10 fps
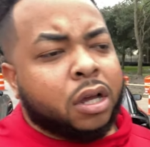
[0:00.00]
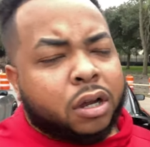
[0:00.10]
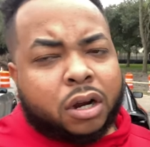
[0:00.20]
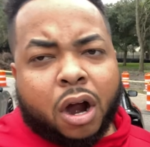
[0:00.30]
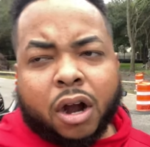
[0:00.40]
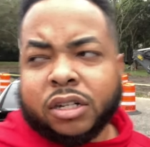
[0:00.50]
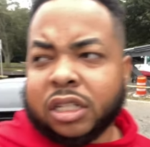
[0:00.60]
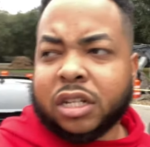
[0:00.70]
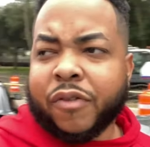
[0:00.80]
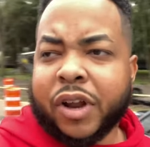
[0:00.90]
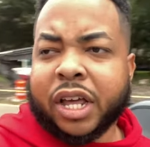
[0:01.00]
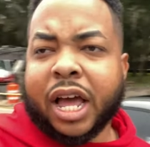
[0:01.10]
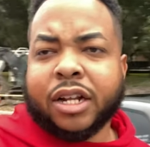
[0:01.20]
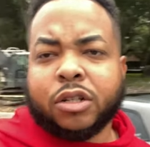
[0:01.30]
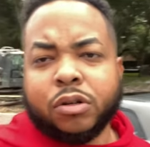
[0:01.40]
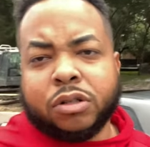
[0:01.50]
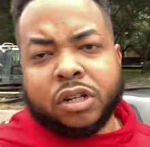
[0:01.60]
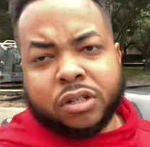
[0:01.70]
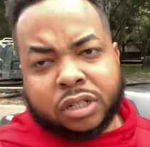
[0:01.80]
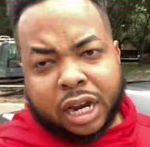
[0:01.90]
cars and stuff like that too.
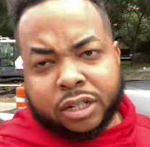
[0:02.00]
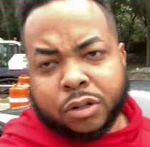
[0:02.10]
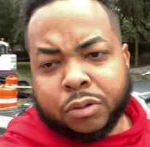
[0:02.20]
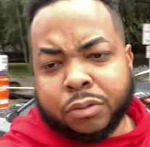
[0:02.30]
So stay tuned.